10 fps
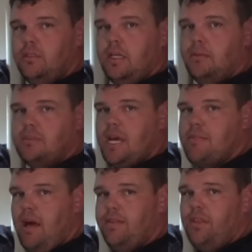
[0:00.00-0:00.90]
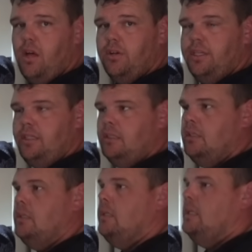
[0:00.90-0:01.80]
10-month-old in,
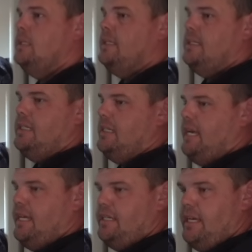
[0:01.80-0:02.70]
and